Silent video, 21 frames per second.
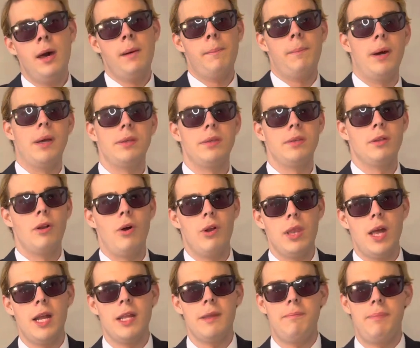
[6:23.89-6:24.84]
But you know a
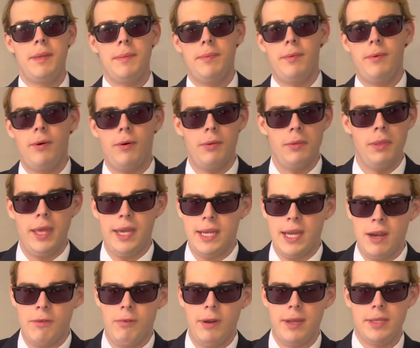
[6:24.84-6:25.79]
lot of people like
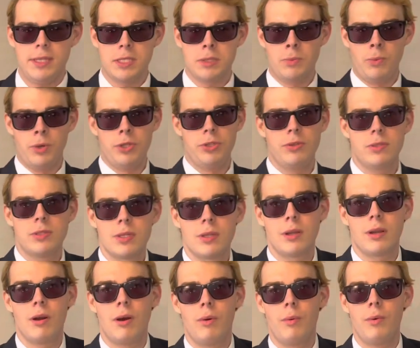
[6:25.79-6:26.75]
I read this one user
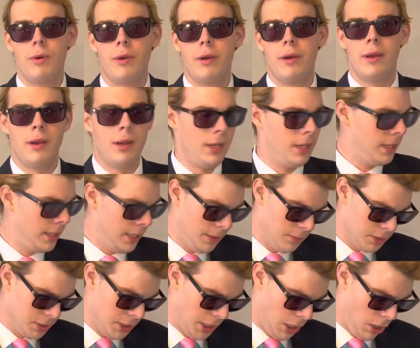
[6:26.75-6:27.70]
article where he
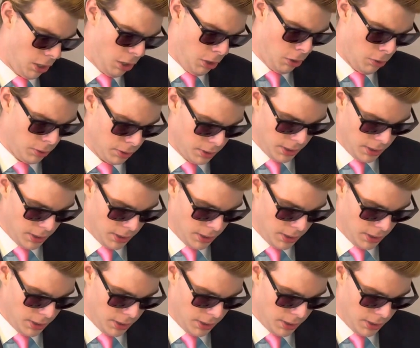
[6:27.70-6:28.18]
was like, oh, it,